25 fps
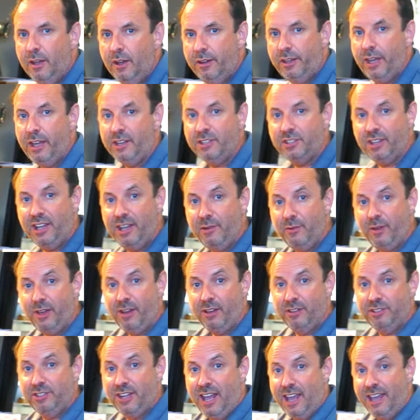Okay, so here we
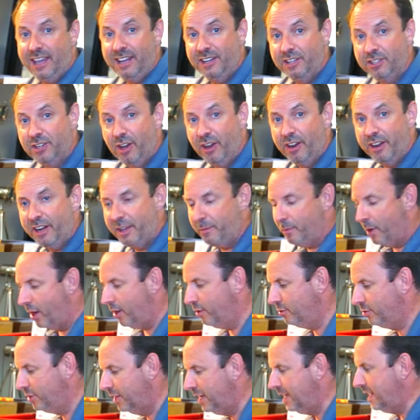are sat in dining
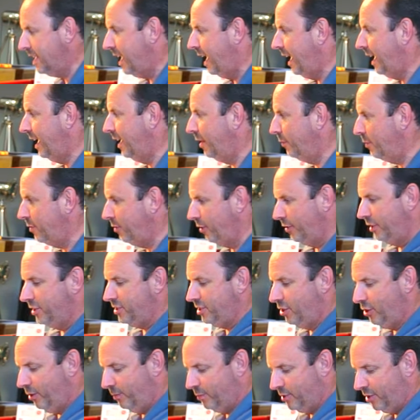mode. We've got the
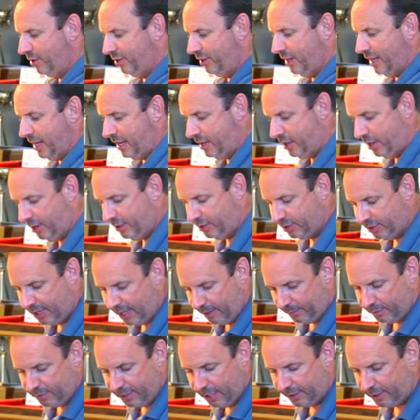tops on here. You can see
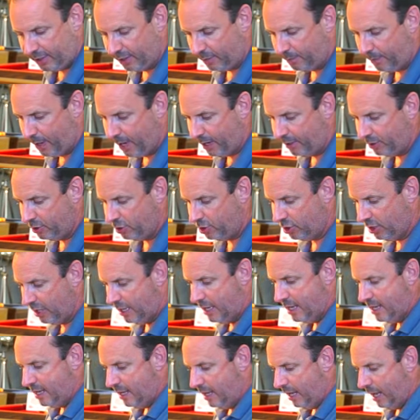I'm sat at the bench
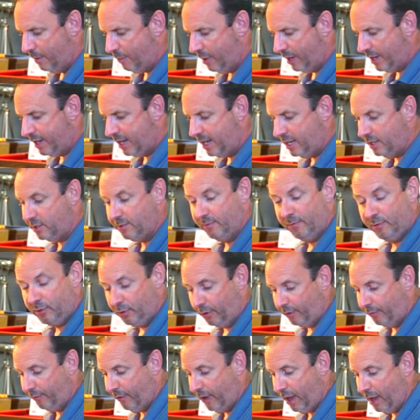and my knees
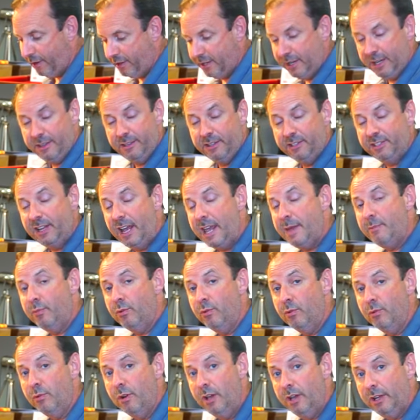sort of fit underneath the
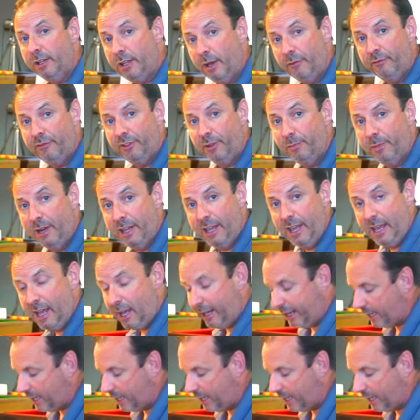table comfortably here.